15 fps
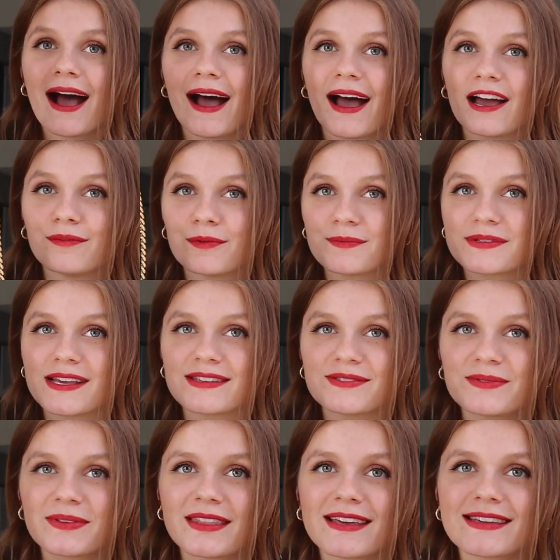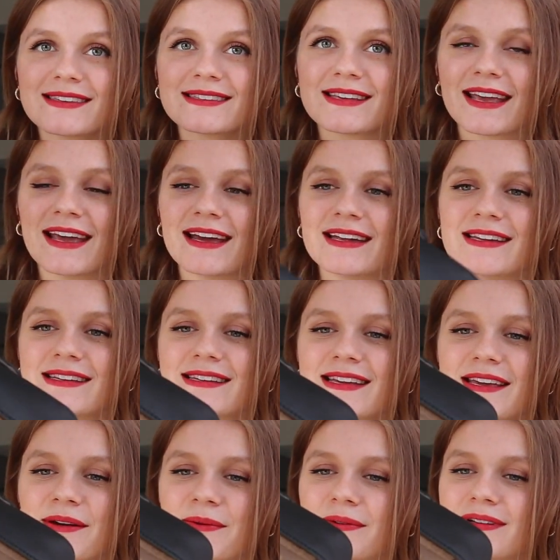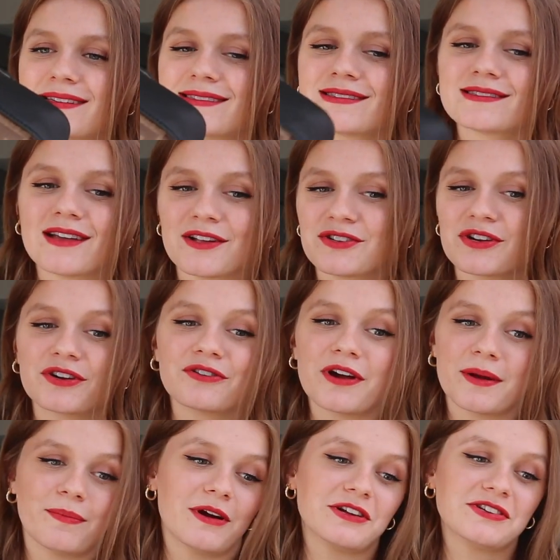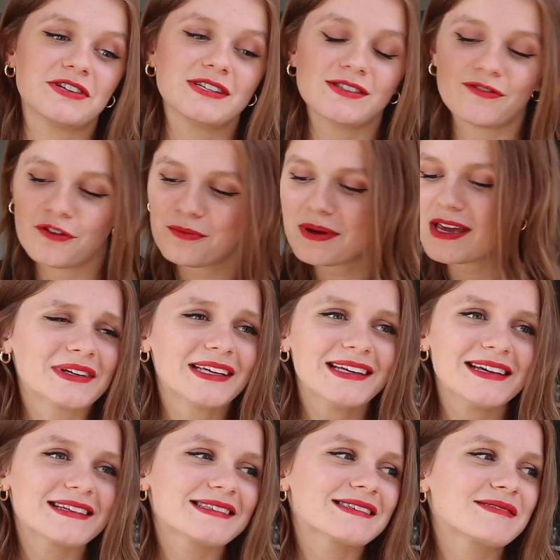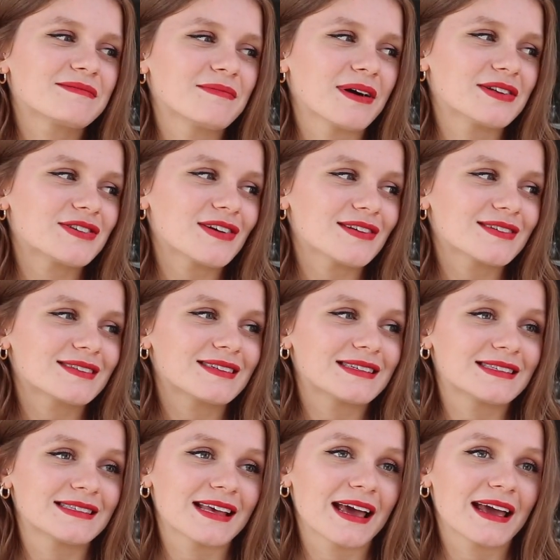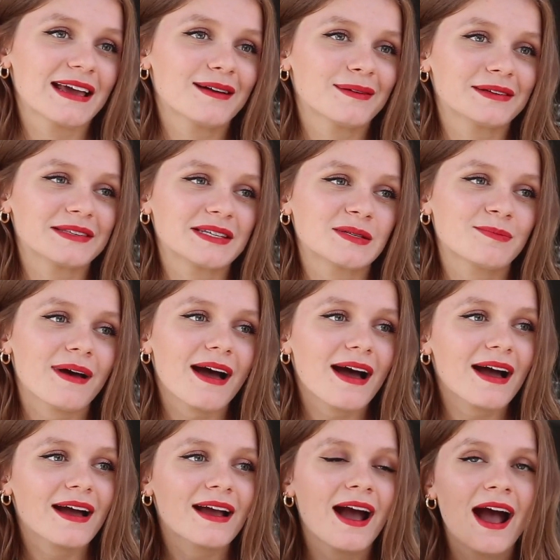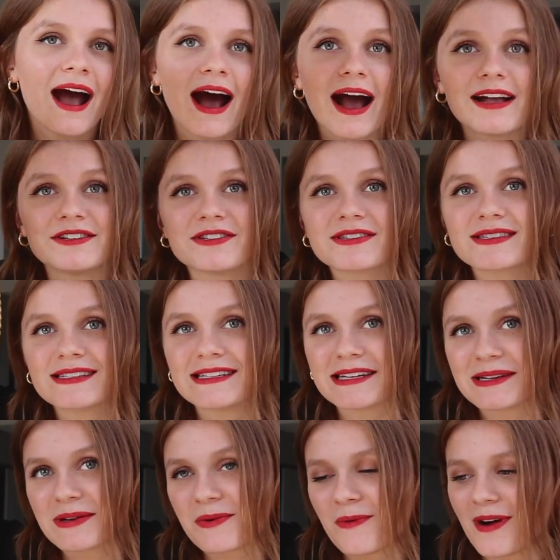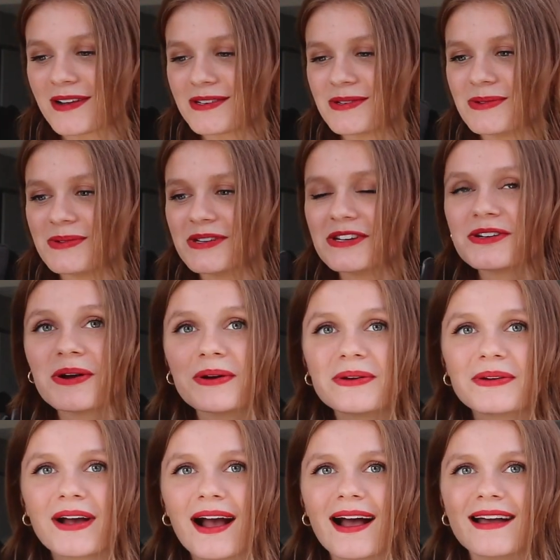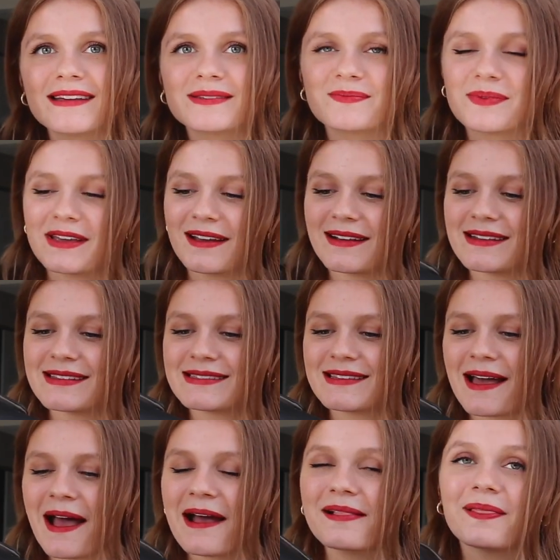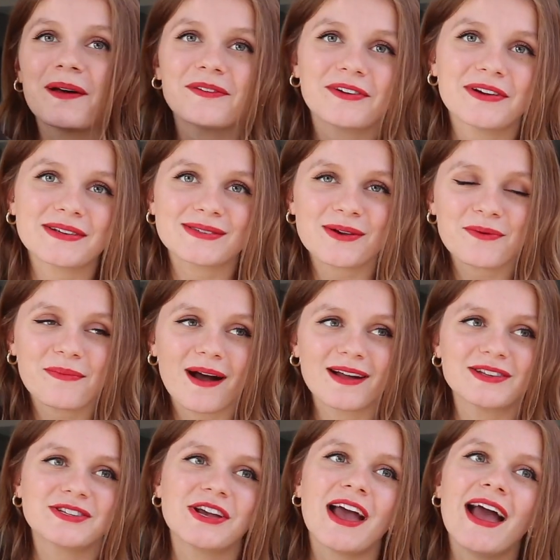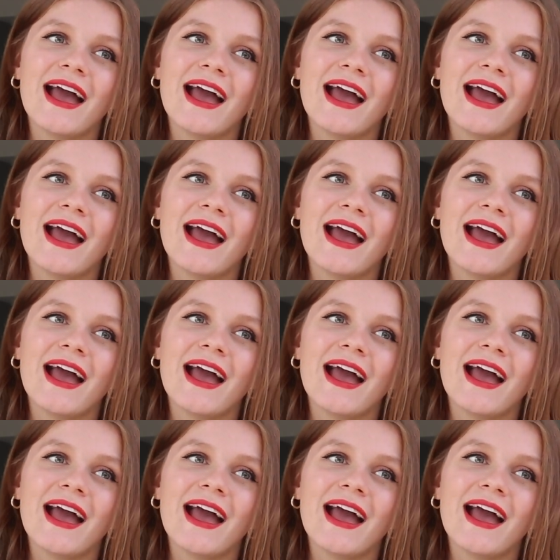I'm obsessed with this and it was such a great purchase for me. There really isn't much else to say about this bag. I just did want to show you guys because I love her so much,